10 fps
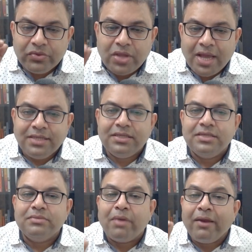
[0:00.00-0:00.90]
Thai
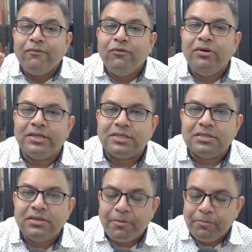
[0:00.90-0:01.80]
says
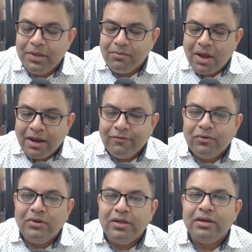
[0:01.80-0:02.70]
mindfulness, being
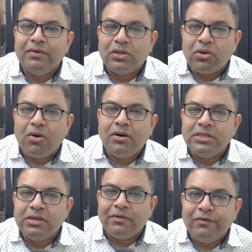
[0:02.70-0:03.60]
mindful in our
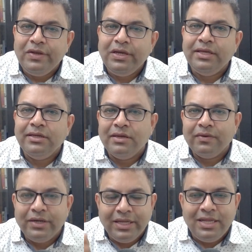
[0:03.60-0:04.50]
thoughts, in feeling, in
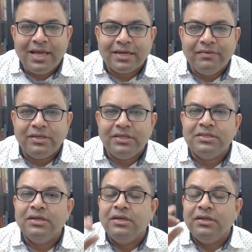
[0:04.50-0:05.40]
our daily
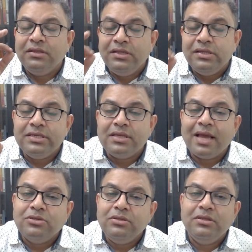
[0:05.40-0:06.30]
activities, this is
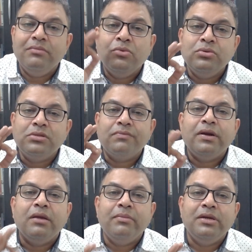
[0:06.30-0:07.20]
actually the most
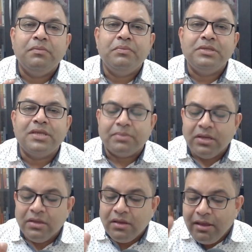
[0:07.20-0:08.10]
fundamental precept.
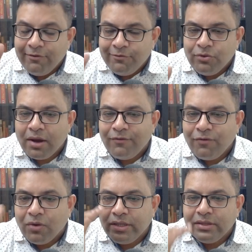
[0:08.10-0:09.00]
If you are
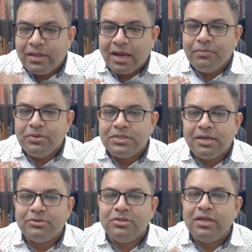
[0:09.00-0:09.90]
following that
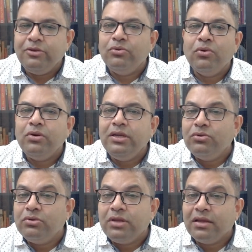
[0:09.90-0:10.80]
precepts, then you don't
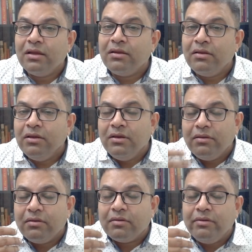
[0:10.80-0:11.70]
need to
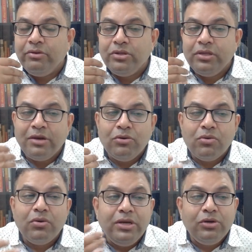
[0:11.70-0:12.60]

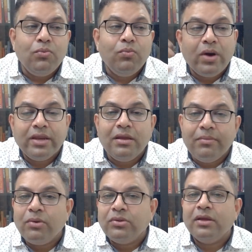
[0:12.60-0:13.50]
worry
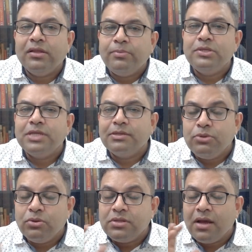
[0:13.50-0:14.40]
about the other precepts,
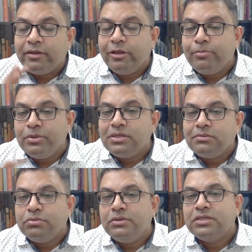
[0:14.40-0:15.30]
because the other
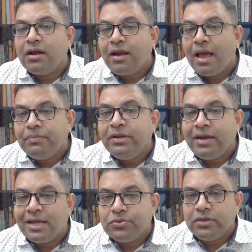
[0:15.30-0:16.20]
precepts will start happening
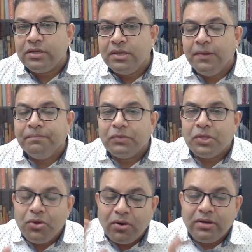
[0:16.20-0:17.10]
naturally.
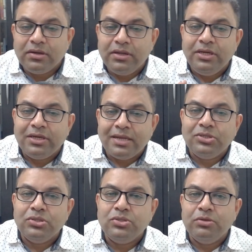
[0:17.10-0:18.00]
Your
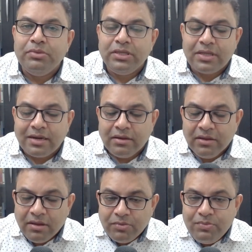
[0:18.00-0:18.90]
intention should be that
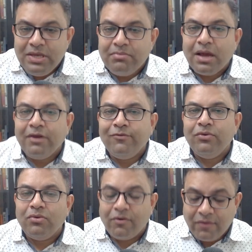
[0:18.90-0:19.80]
be
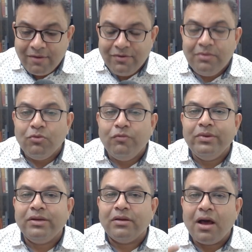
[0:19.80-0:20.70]
mindful of every
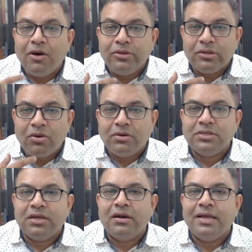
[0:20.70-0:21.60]
moment, how the
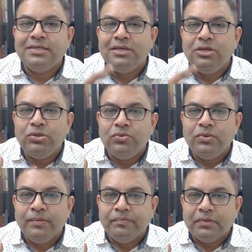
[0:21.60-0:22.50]
thoughts are arising in you,
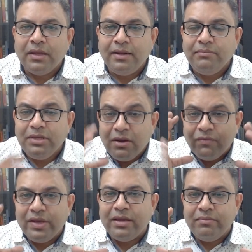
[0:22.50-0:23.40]
right? Be
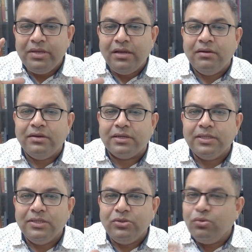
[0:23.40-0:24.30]
aware, be alert,
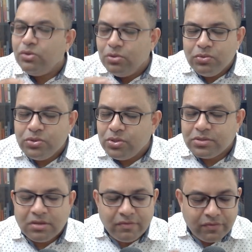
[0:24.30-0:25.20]
don't lose
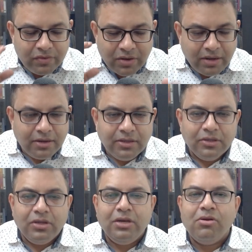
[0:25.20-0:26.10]
yourself, right,
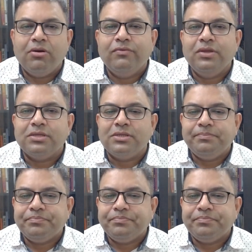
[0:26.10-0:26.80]
in lot of things.